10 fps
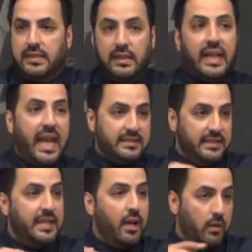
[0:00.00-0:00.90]
Sound like
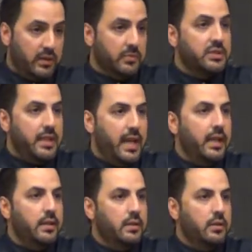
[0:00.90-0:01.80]
anti-terrorism today?
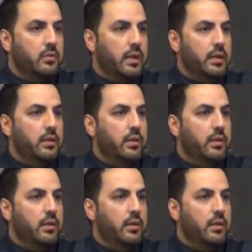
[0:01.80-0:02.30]
Right?